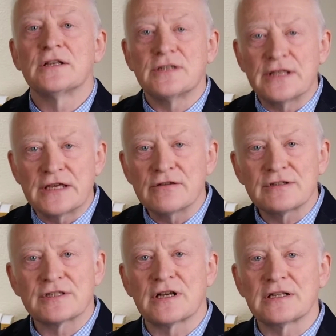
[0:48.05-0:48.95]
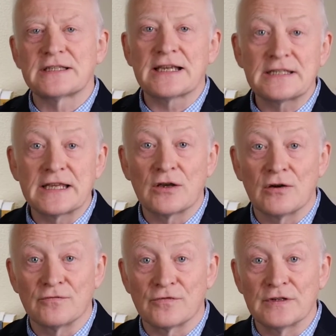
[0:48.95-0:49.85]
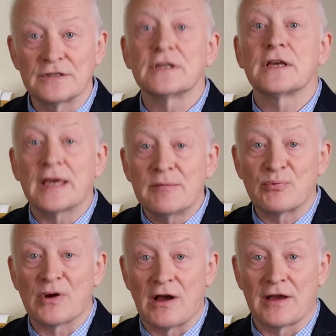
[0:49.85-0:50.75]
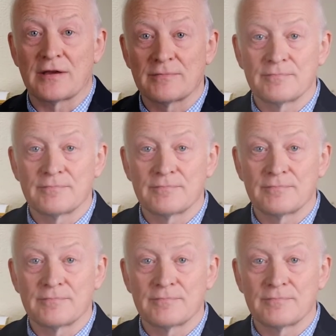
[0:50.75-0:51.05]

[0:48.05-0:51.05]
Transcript: to the EuroSTAR testing conference in Prague.